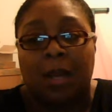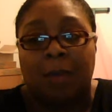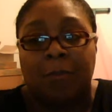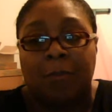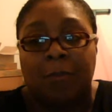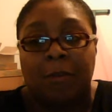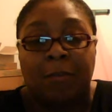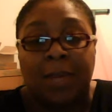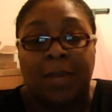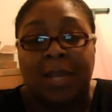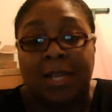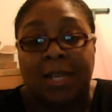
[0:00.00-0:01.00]
For
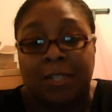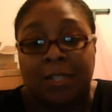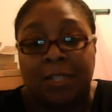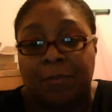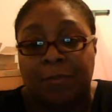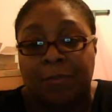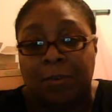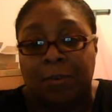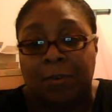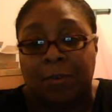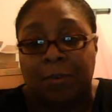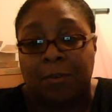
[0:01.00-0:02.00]
me, it's affordable.
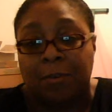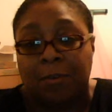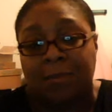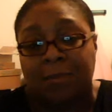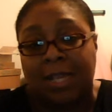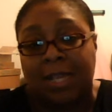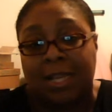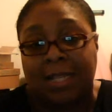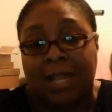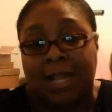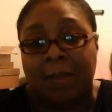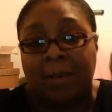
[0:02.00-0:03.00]
It's cheaper to get it
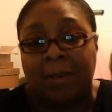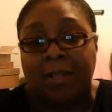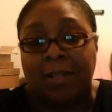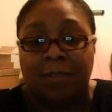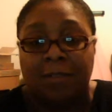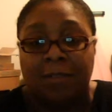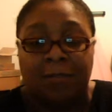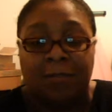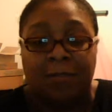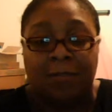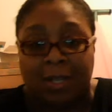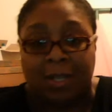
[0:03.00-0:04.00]
that way than for me